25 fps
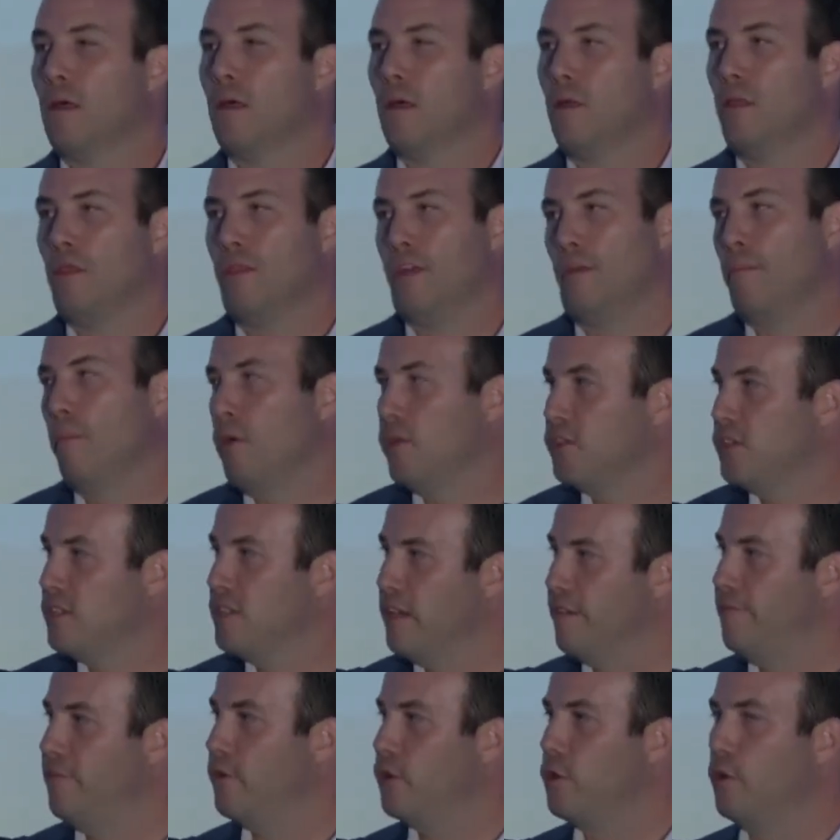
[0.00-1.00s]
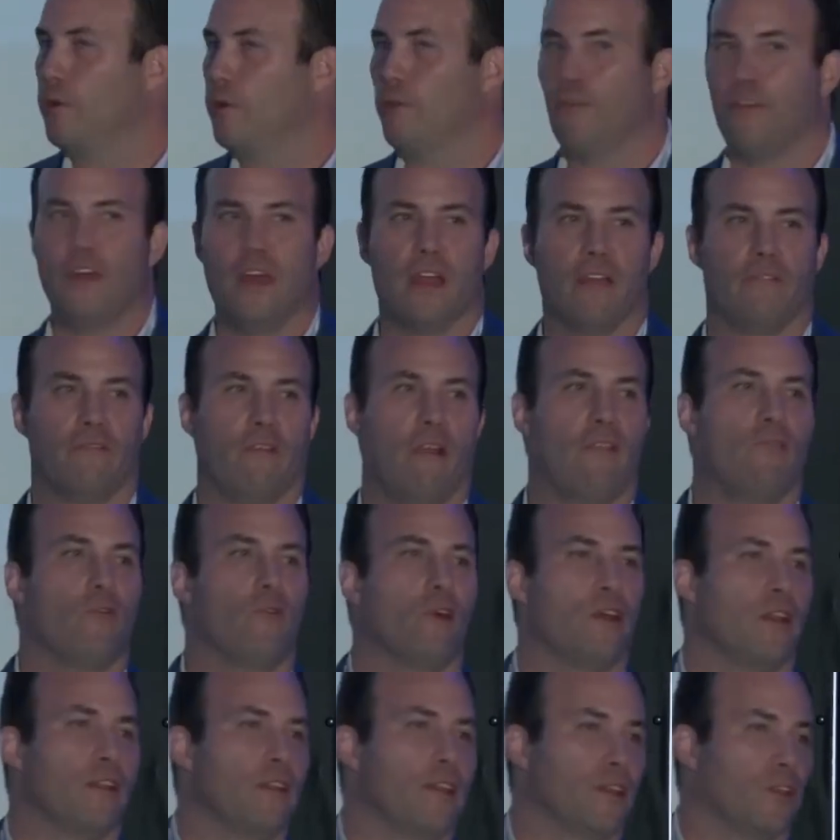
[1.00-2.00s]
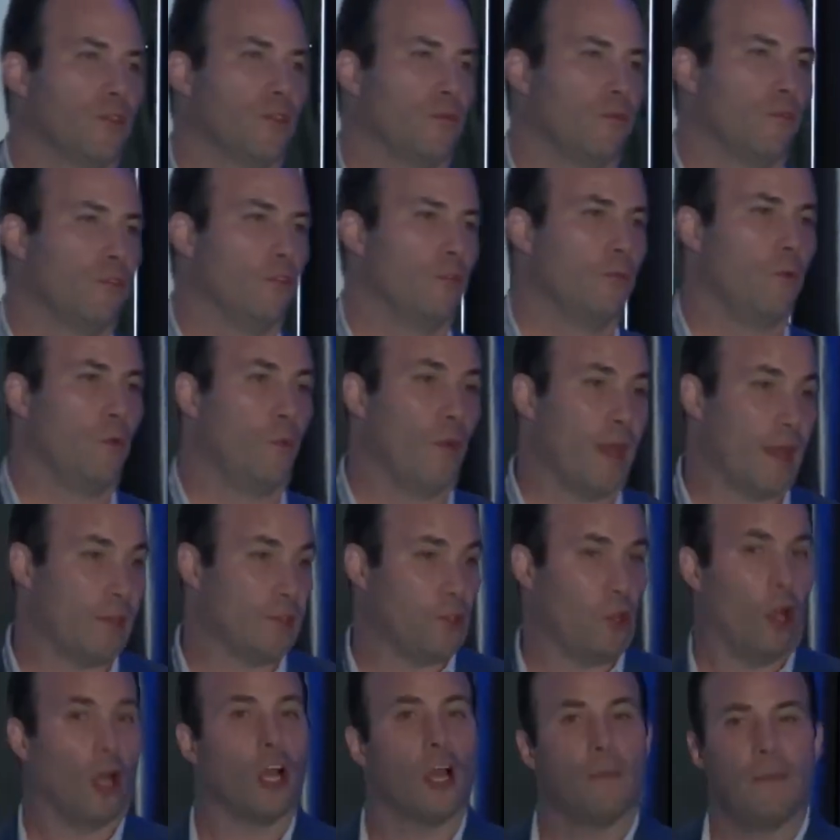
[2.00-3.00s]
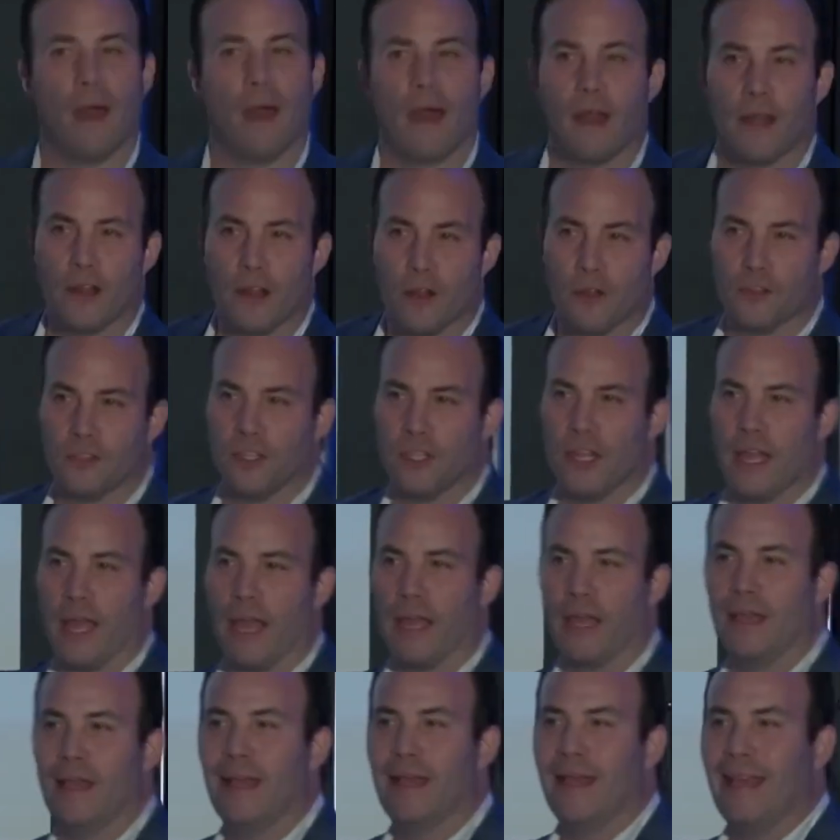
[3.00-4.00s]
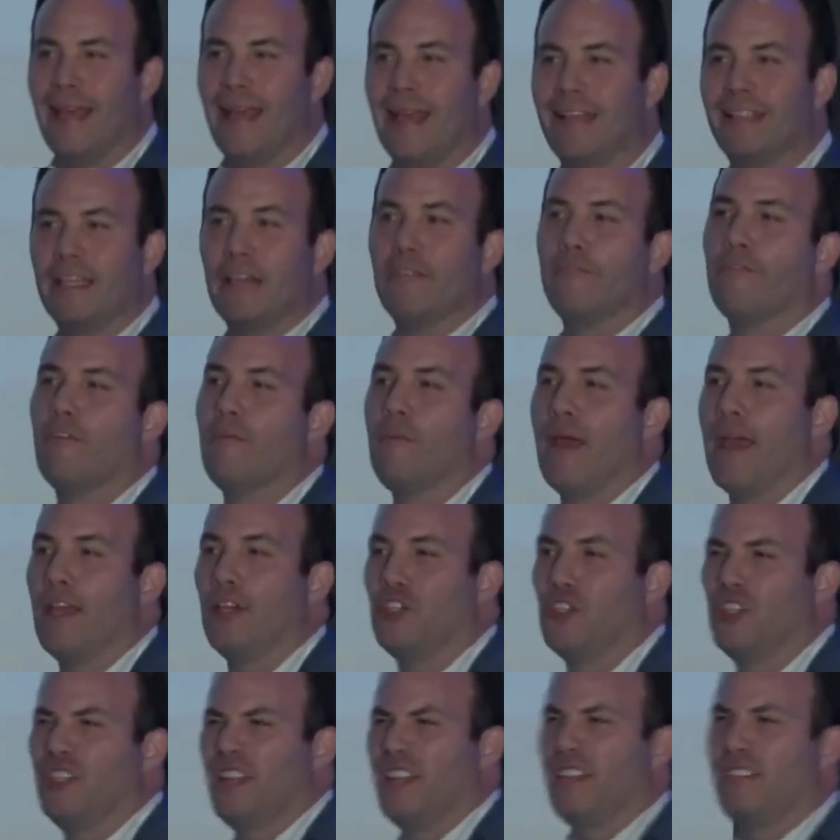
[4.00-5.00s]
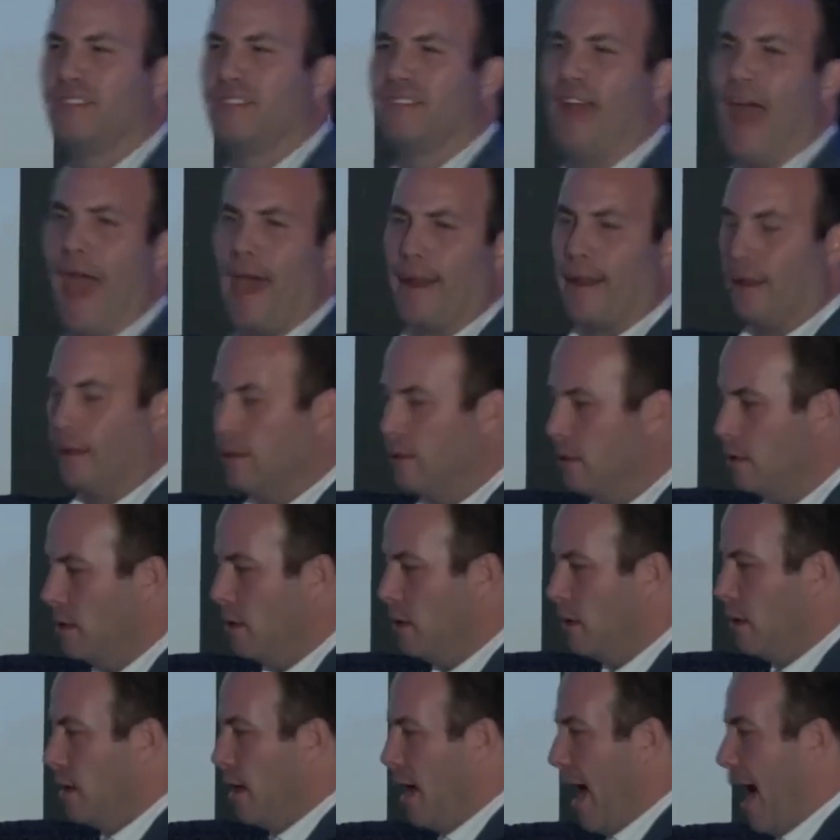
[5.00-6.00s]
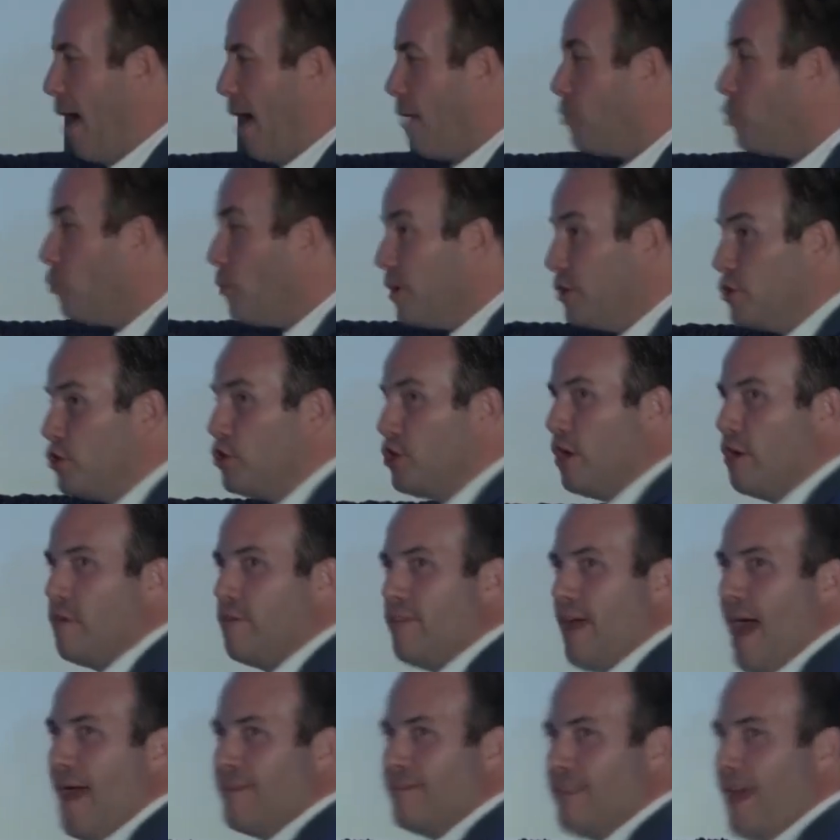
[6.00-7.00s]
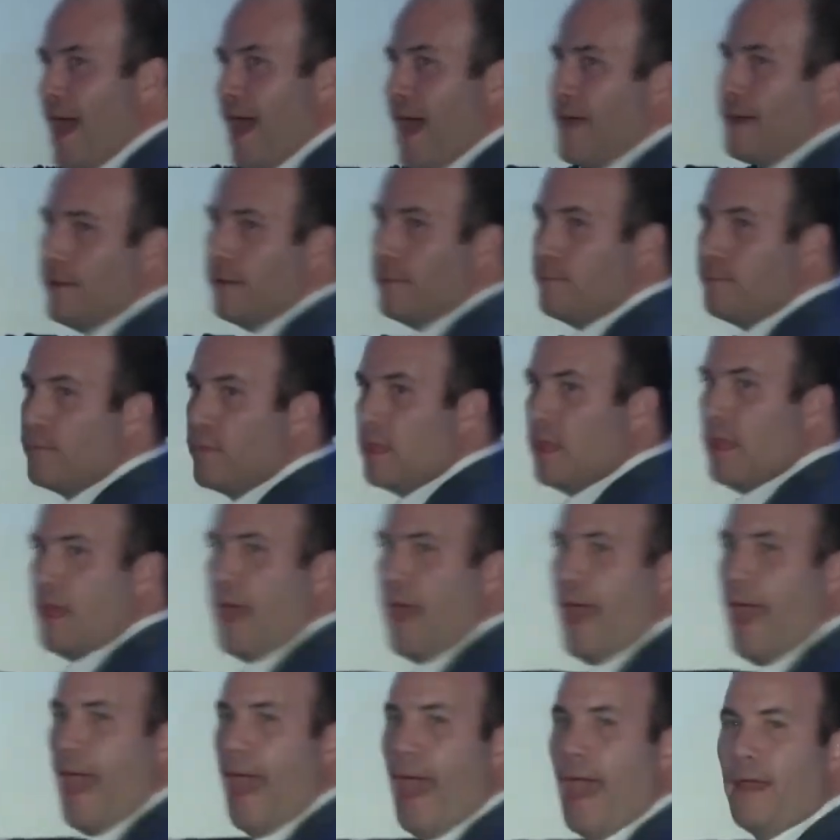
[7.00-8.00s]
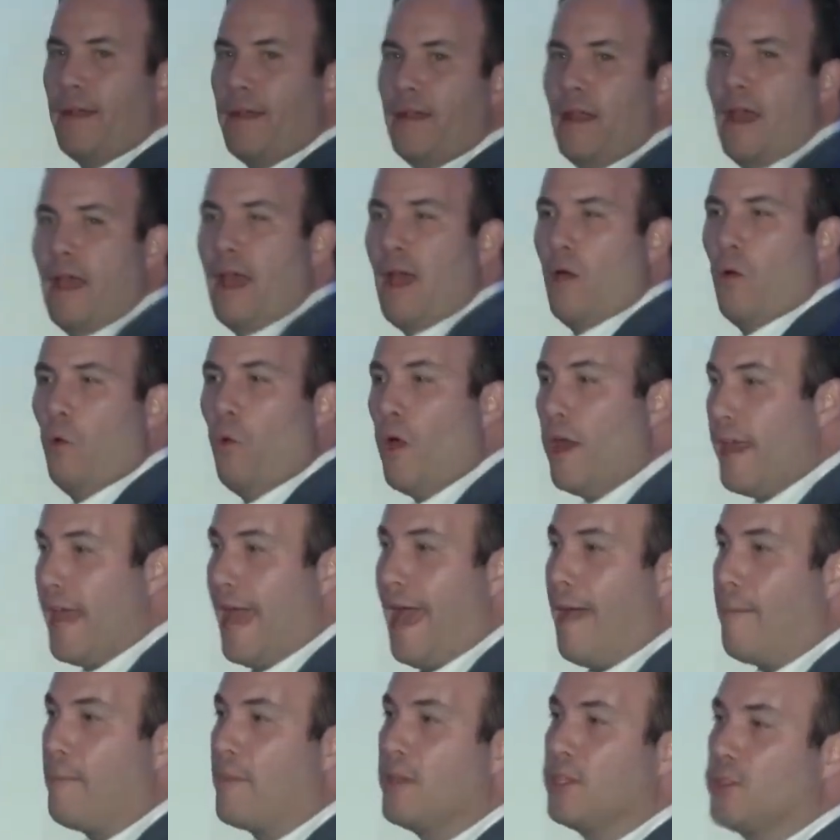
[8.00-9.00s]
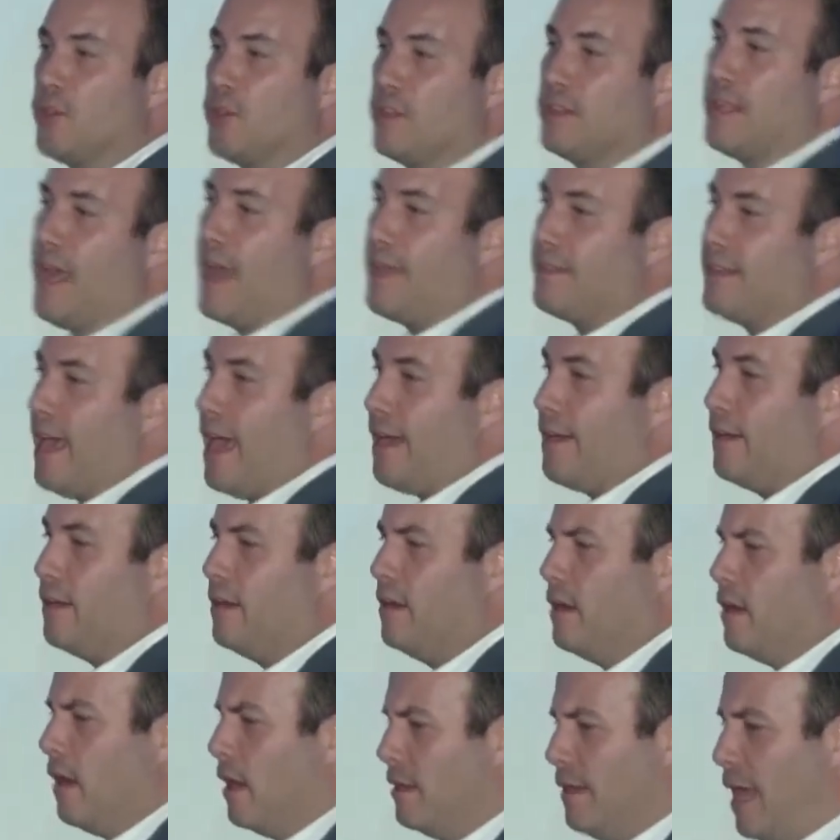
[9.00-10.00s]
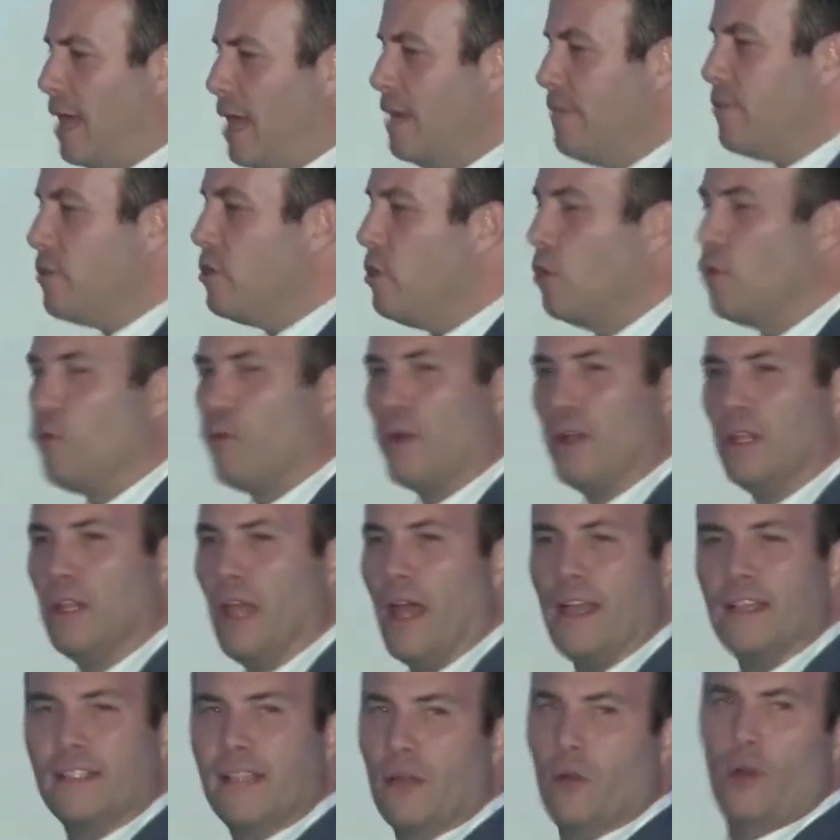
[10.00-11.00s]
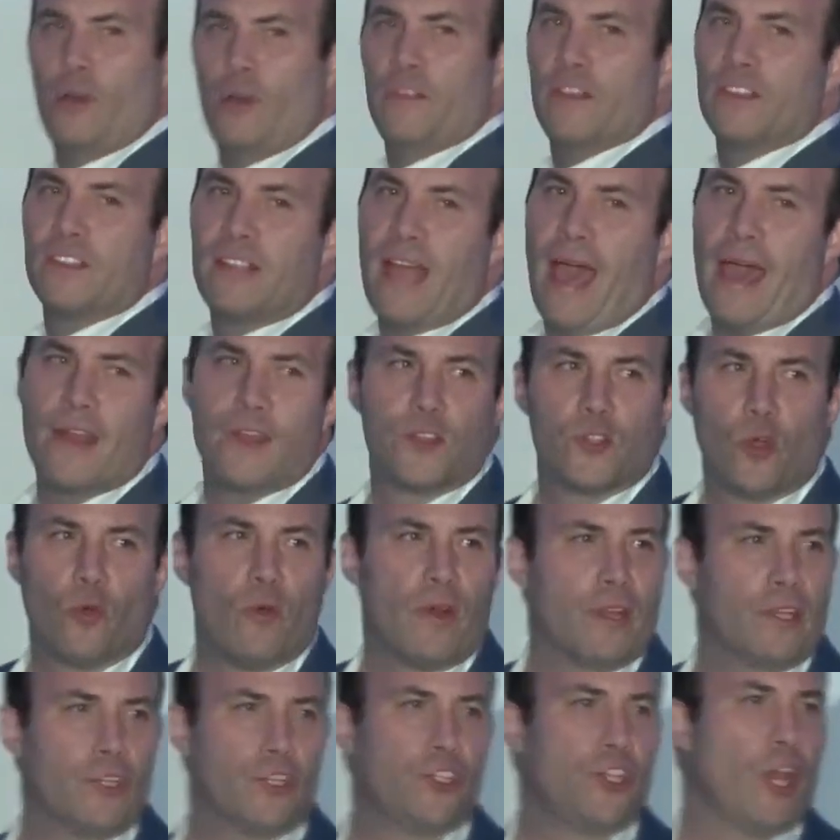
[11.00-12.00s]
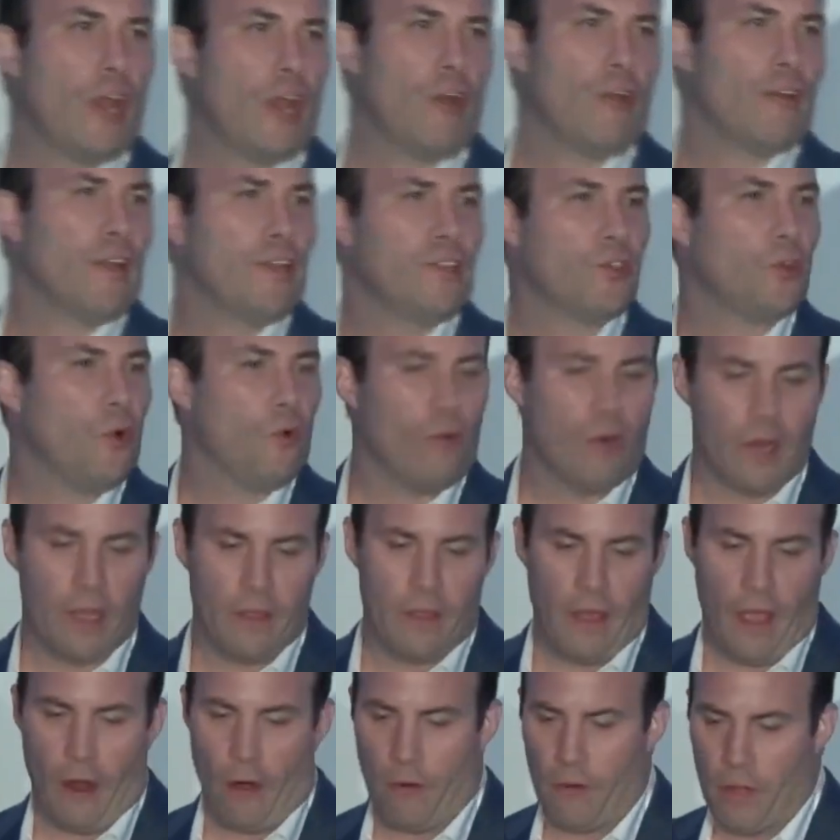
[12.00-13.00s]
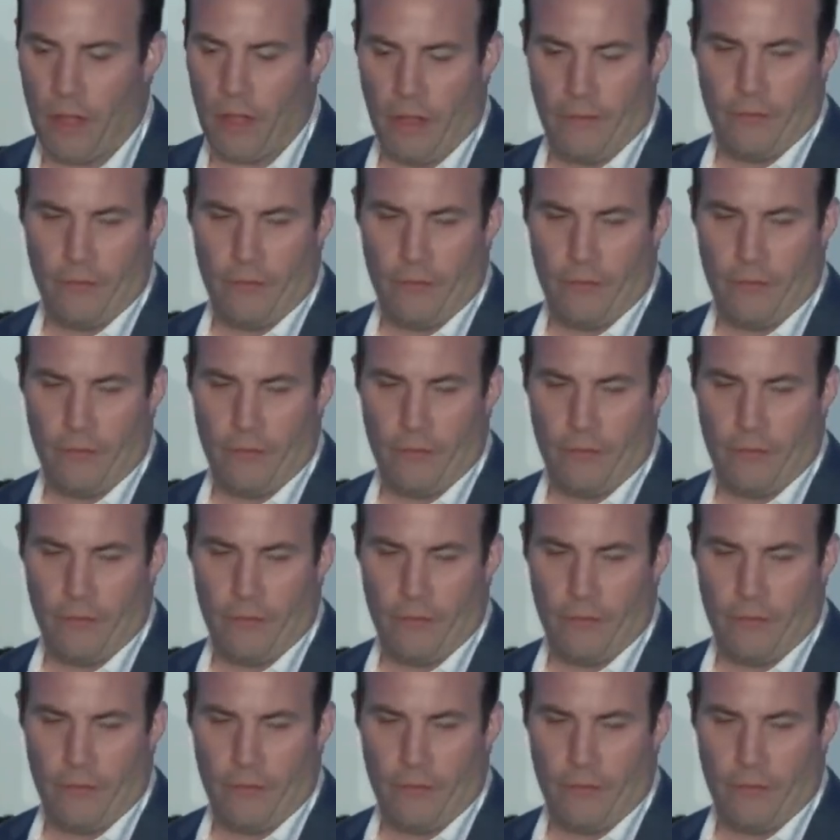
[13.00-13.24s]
The most difficult thing for everyone in this room, and we can talk about it here today, is information, is data. How do we share that data? And what happens with that data? A lot of you don't realize that all this data is already shared. It's already there. If